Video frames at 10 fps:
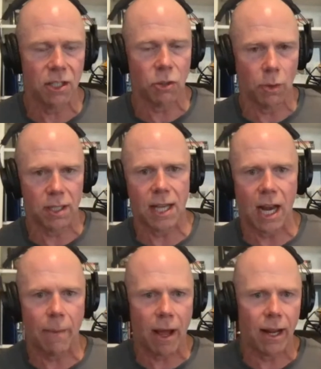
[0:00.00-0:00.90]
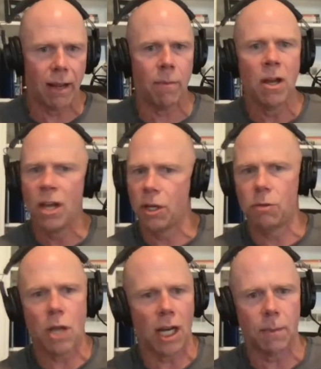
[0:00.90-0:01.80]
so we're excited about him. You
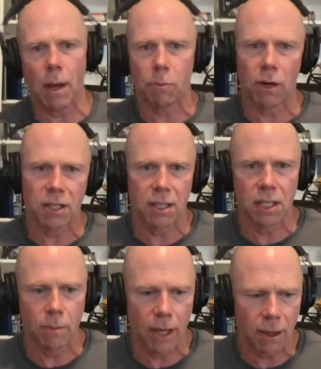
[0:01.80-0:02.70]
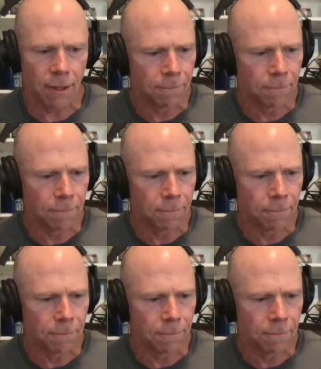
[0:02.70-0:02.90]
talked about Preston Smith.